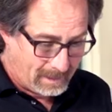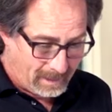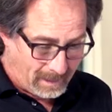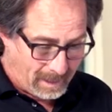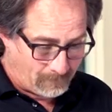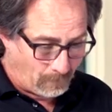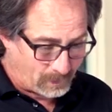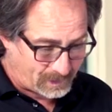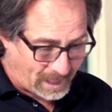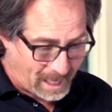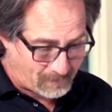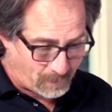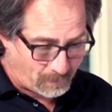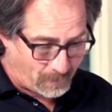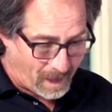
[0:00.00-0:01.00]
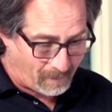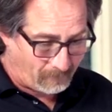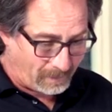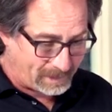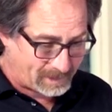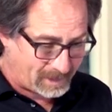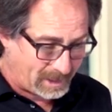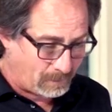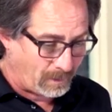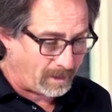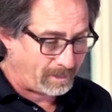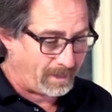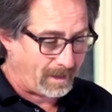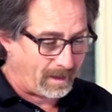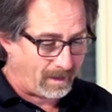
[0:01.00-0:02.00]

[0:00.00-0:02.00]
Most common problem we see with